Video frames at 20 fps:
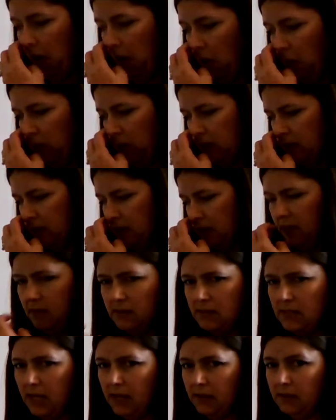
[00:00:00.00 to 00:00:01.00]
always
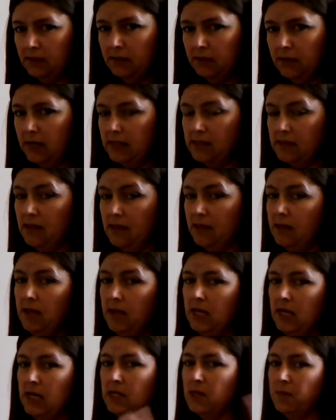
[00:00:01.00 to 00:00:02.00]
tell us that
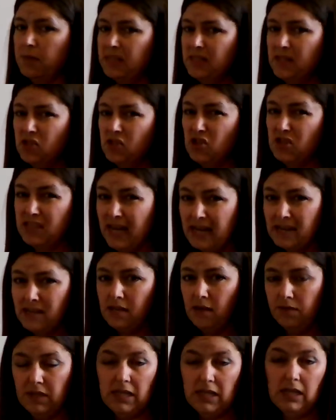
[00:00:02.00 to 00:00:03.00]
the position's s
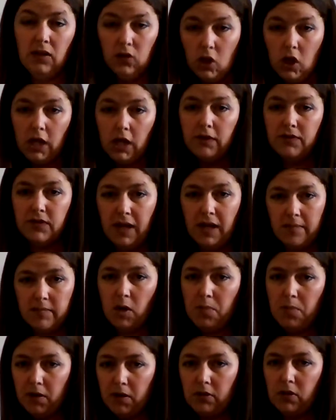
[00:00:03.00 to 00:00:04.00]
of t. A lot of times our
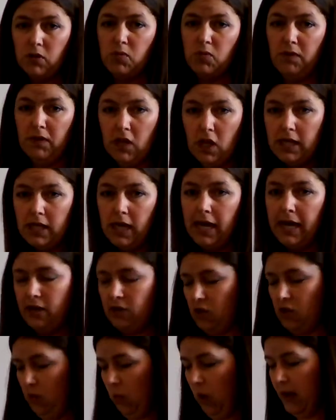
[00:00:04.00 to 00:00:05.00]
particle's moving along an
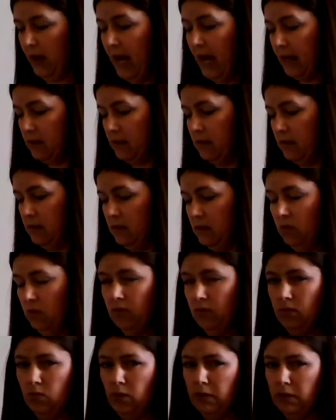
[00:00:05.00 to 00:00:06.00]
x or y-axis, so
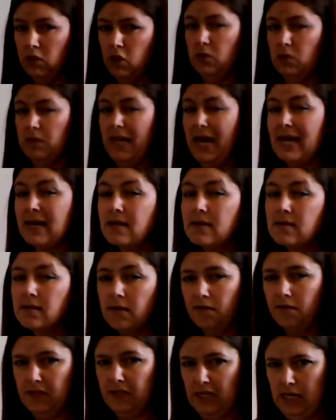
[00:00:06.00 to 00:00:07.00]
we would use x
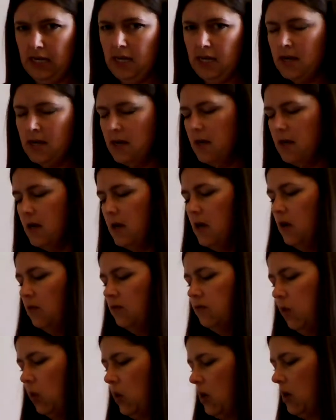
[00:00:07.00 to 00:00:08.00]
of t
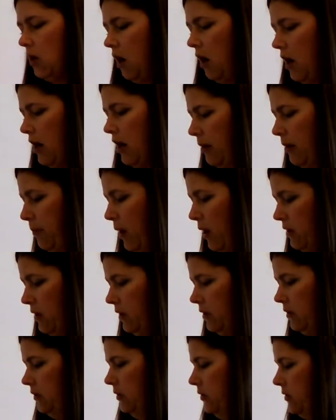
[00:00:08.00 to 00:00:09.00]
for our
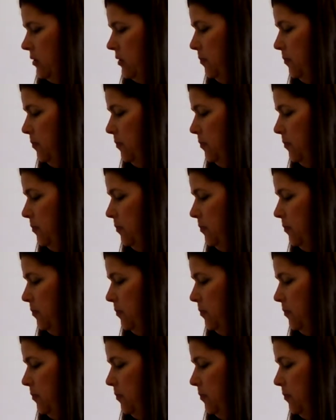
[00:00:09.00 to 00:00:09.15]
particle's